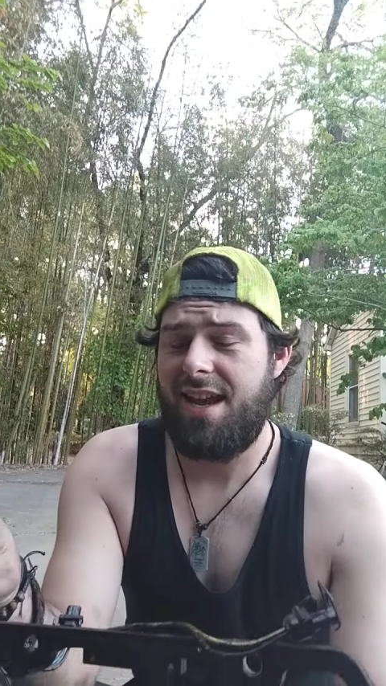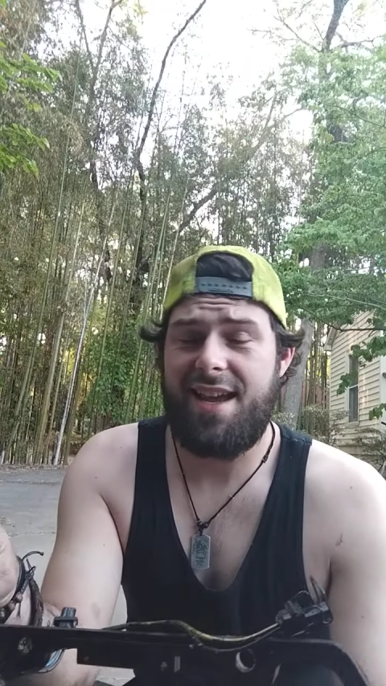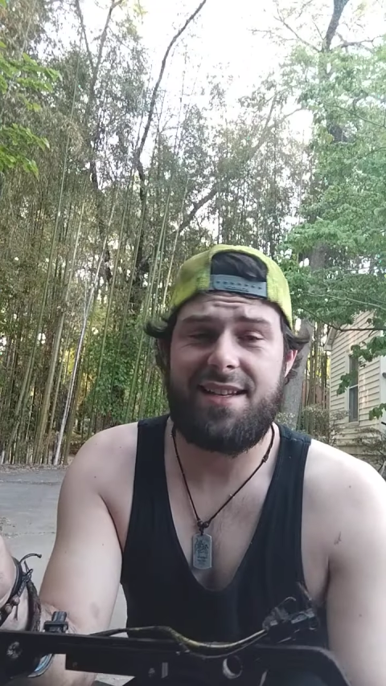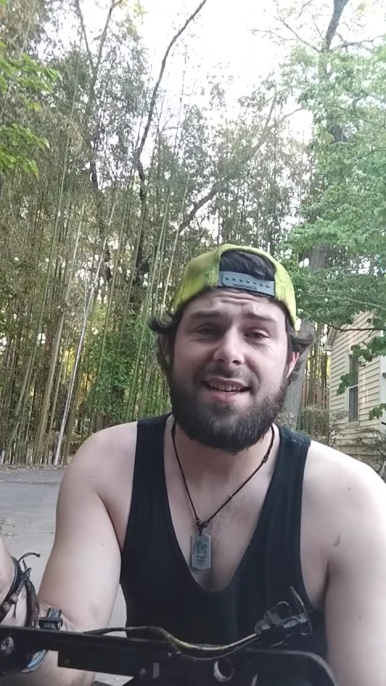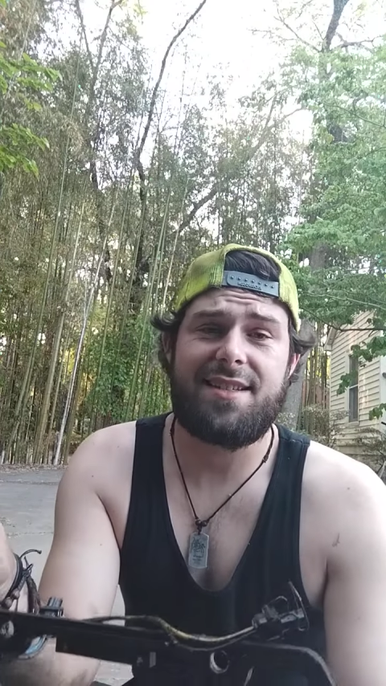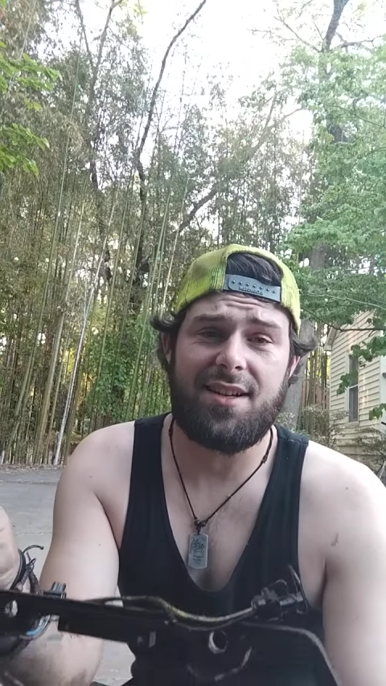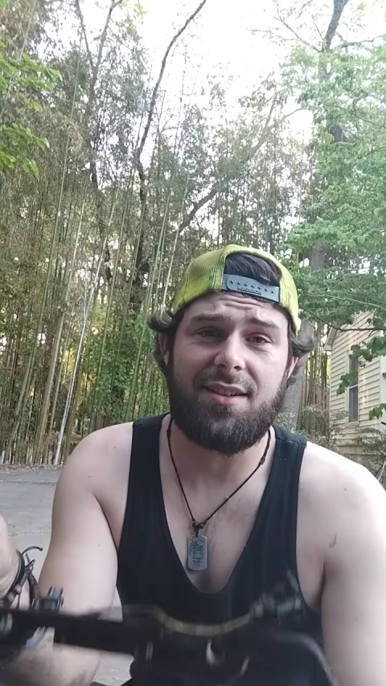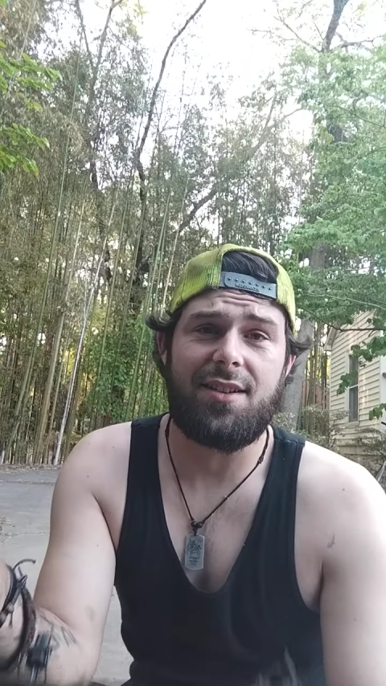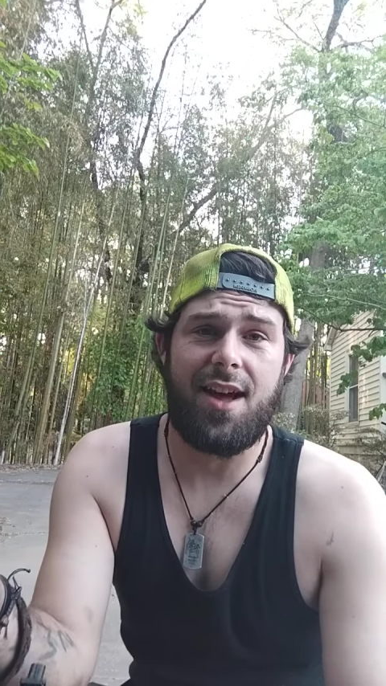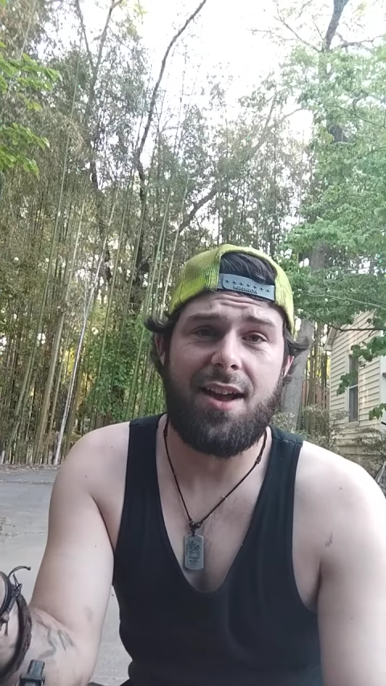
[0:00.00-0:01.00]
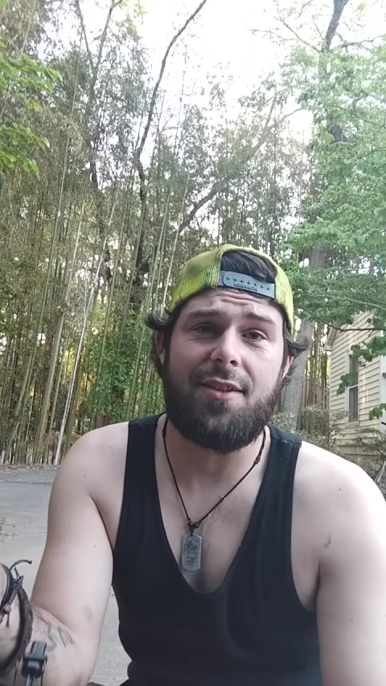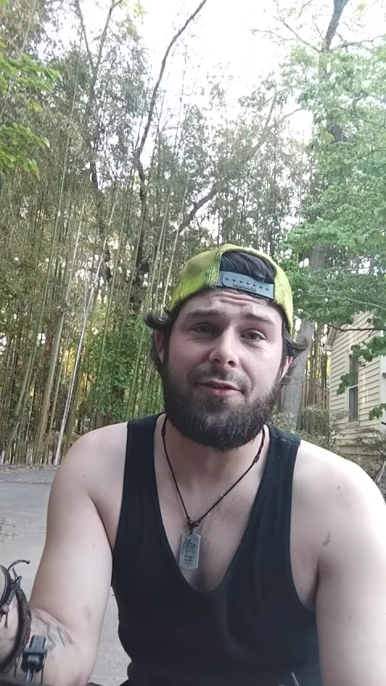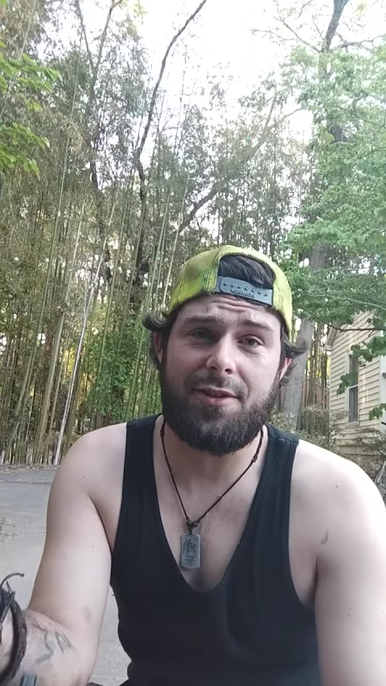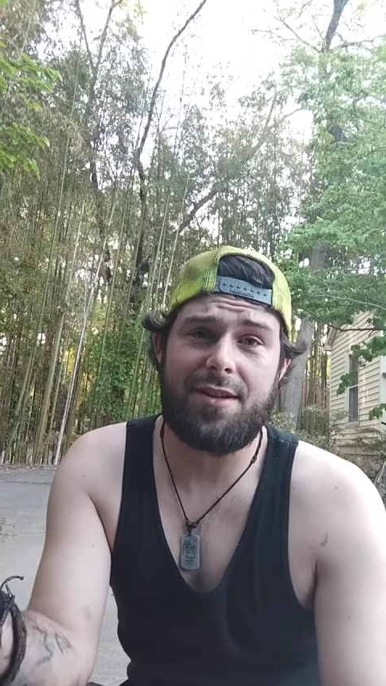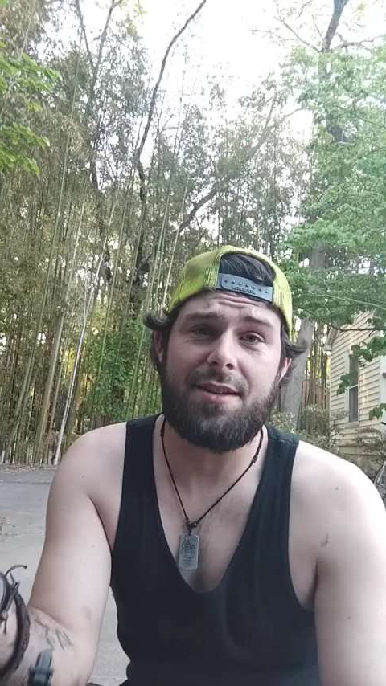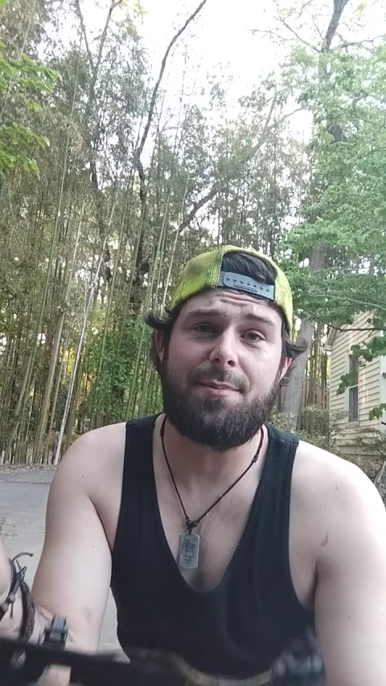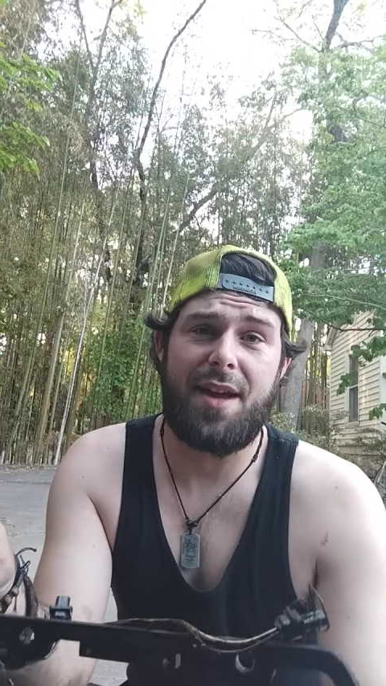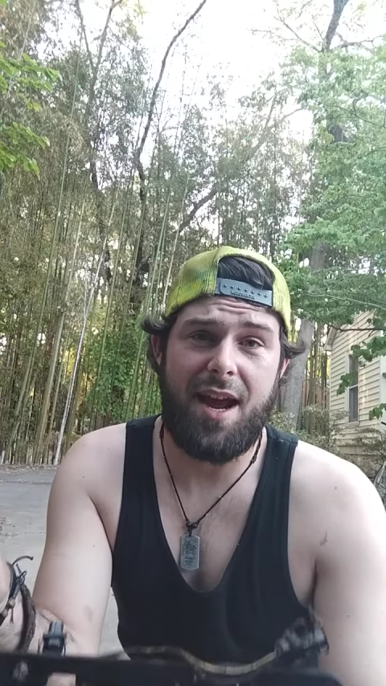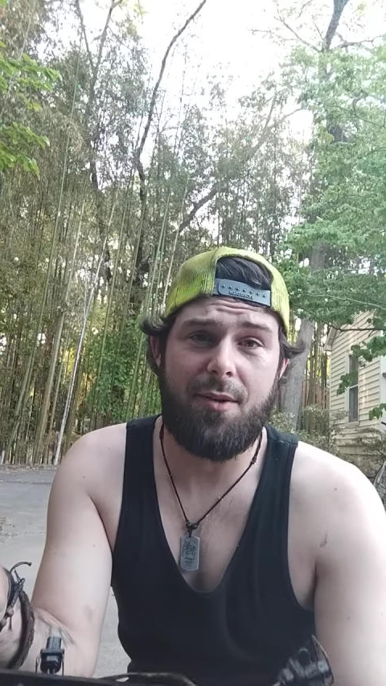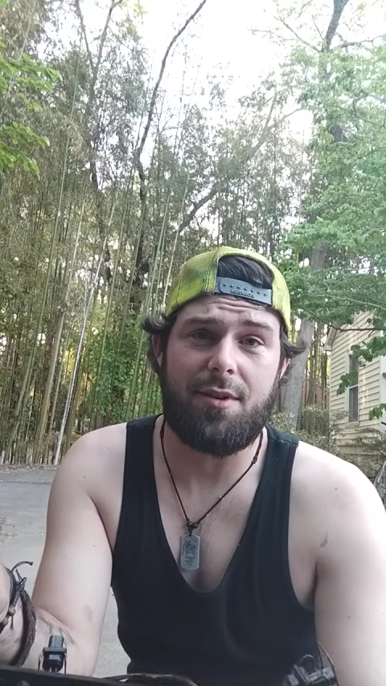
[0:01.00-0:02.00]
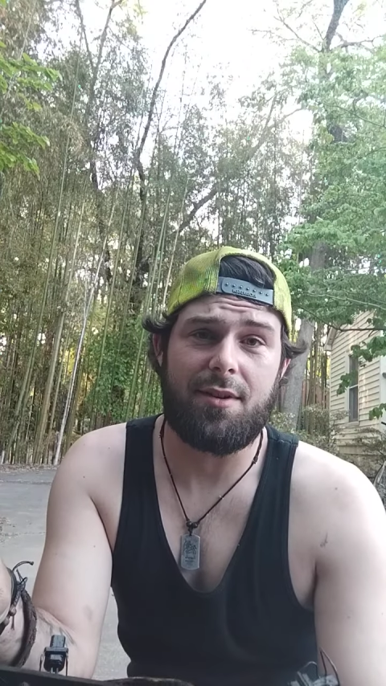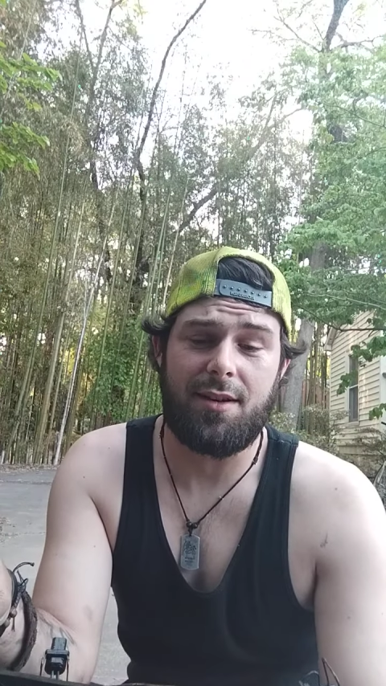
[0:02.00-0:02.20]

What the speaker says: it takes a lot of freaking power.